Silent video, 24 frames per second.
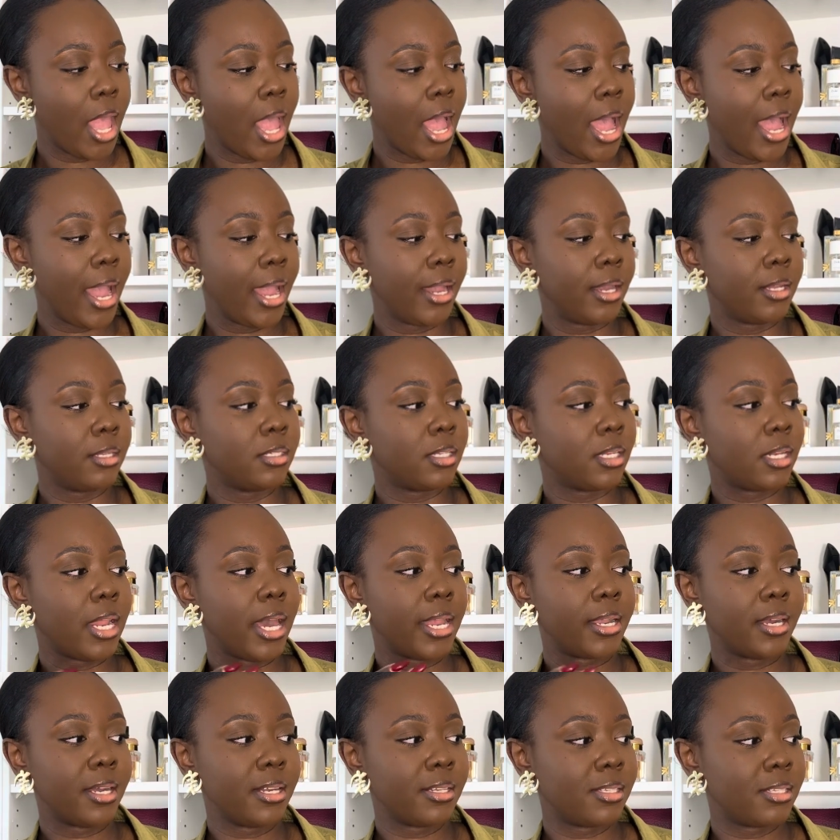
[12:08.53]
And
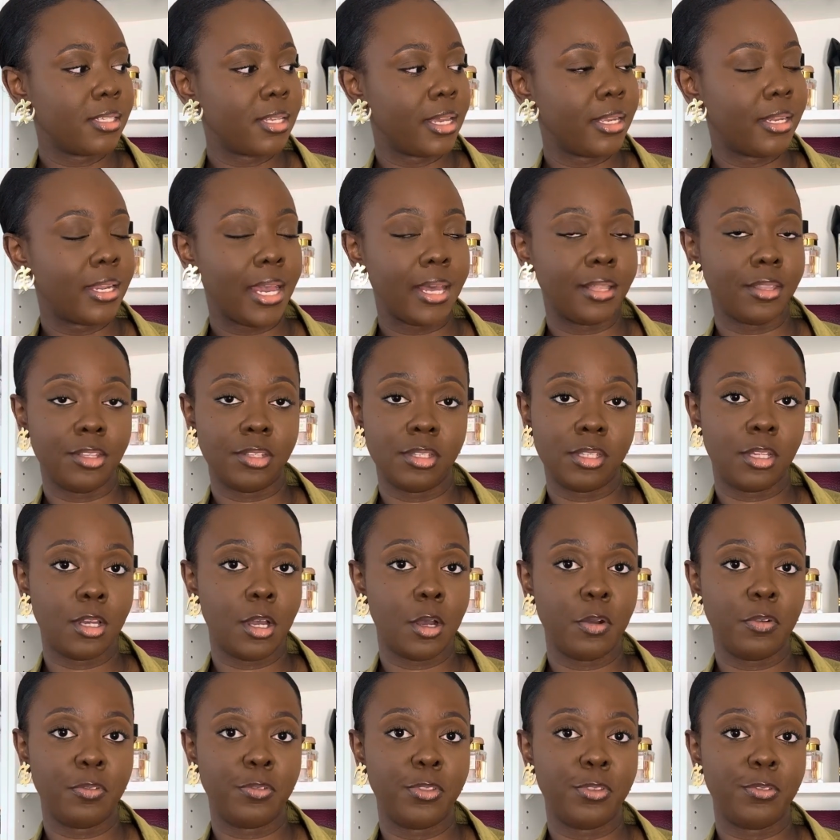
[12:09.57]
like I said at the
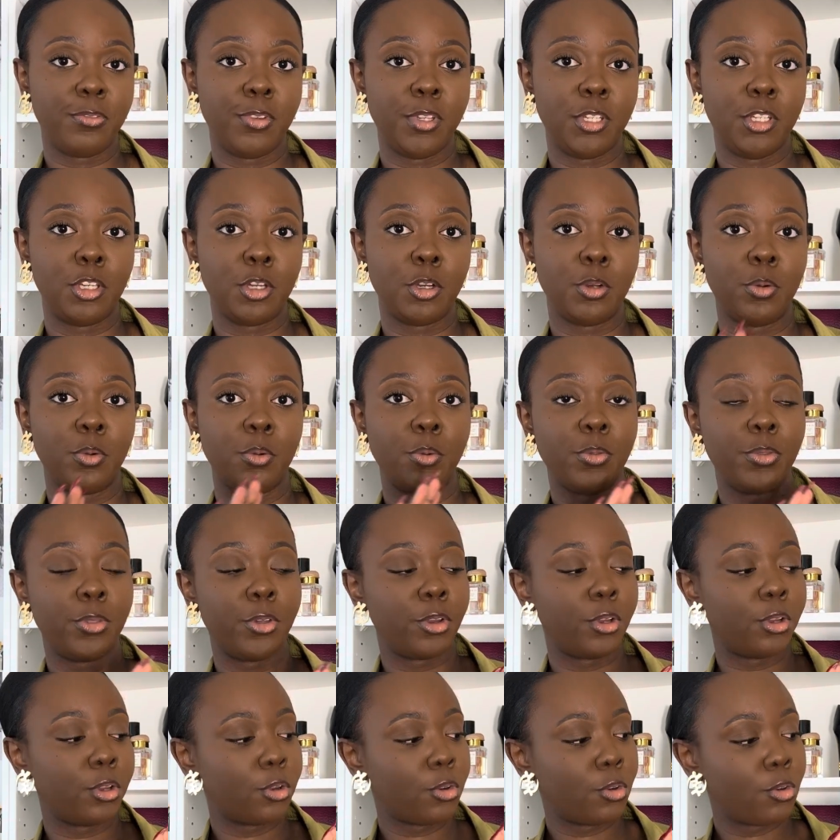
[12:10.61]
start of the video,
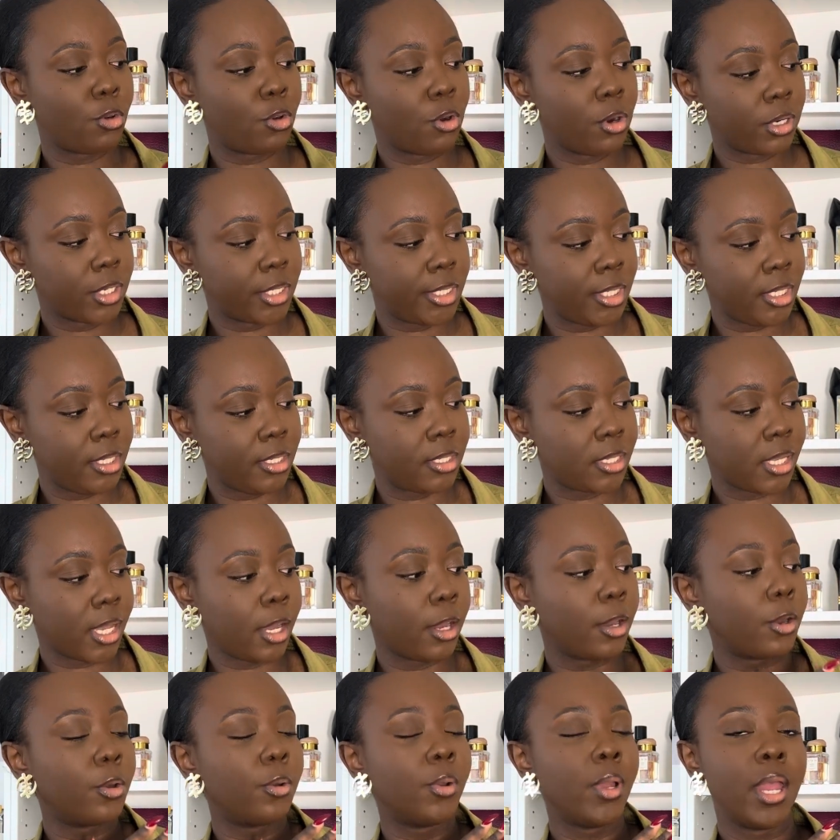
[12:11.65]
the croc
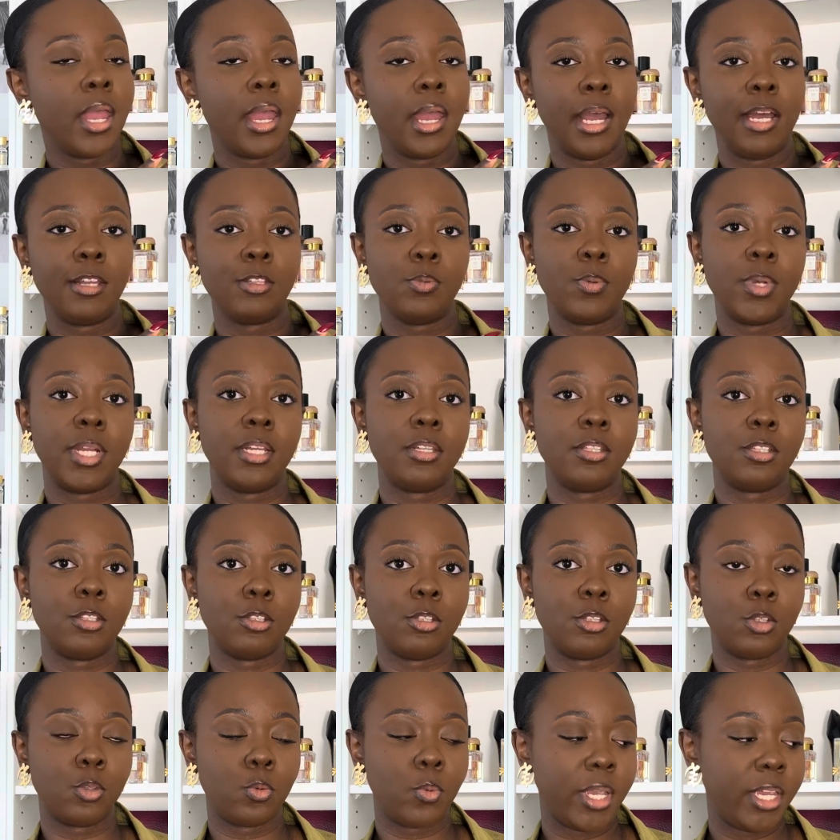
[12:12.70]
detail as well as the
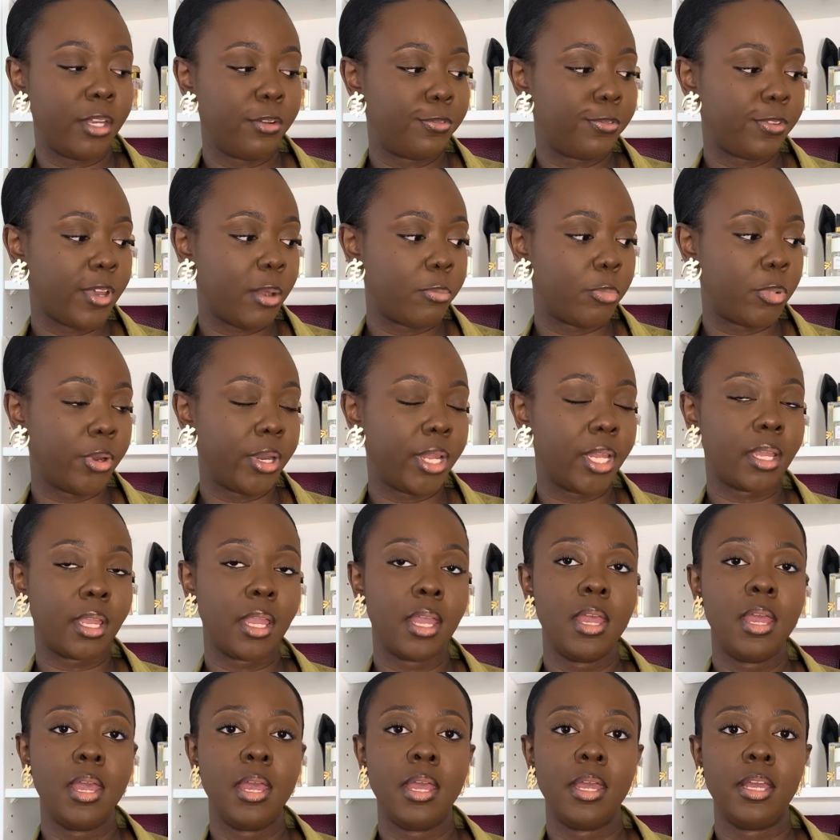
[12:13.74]
suede fabric
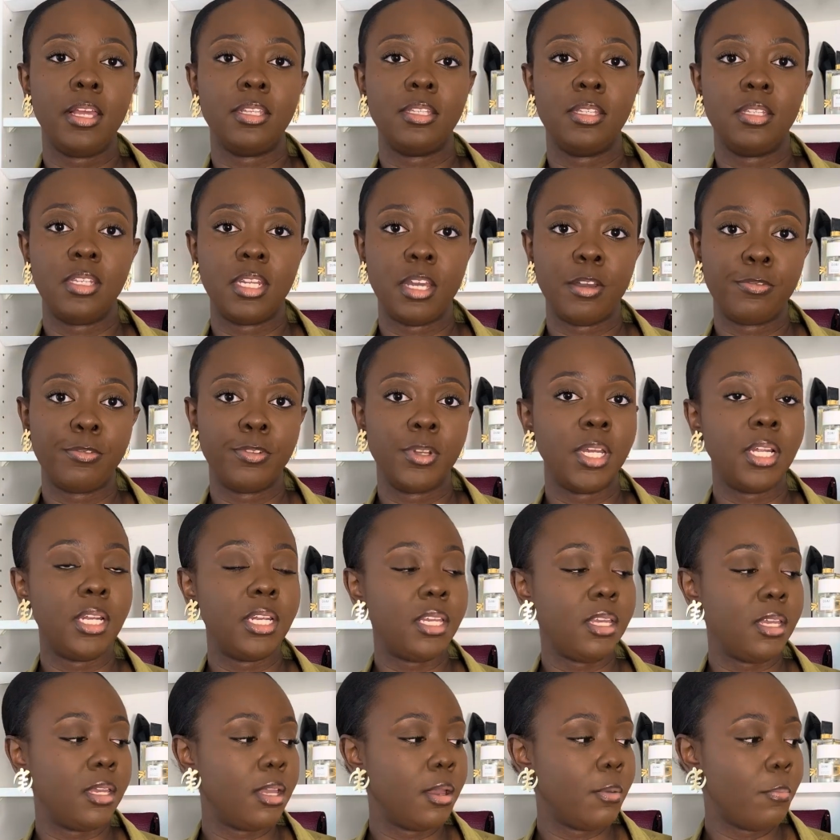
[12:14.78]
is
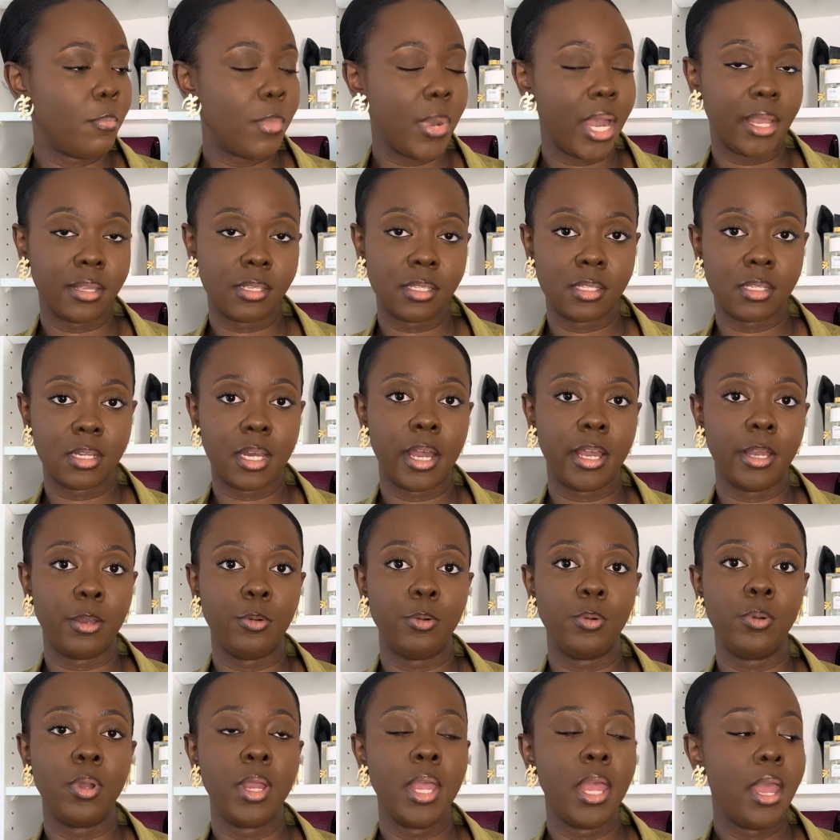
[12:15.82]
definitely my
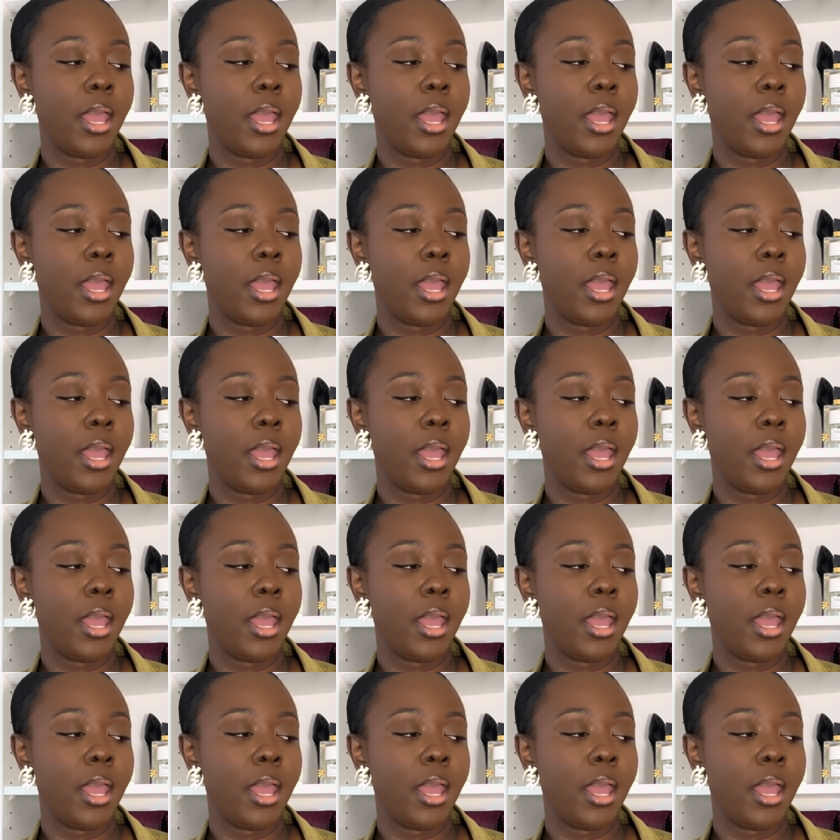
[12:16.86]
style.